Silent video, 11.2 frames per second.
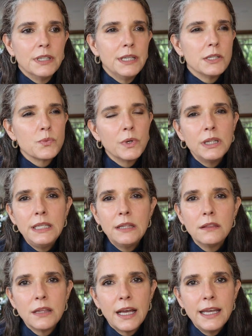It is really
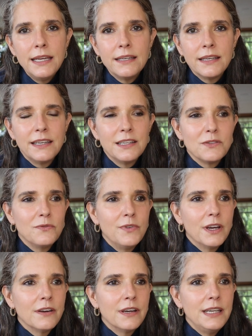light. It is
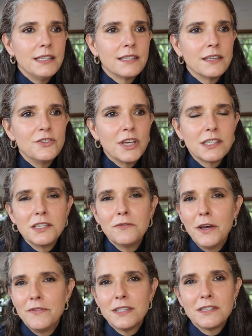very suggestive
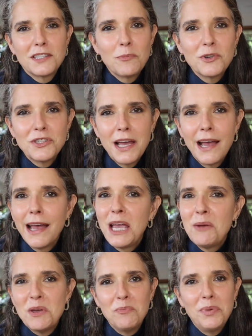of the
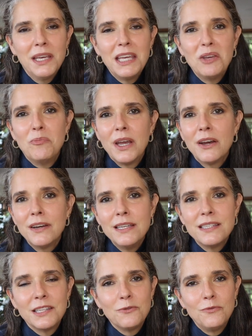summertime and picking
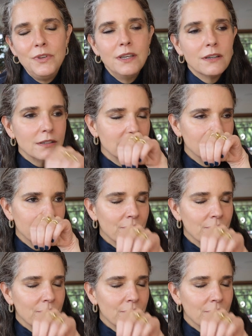berries in a field.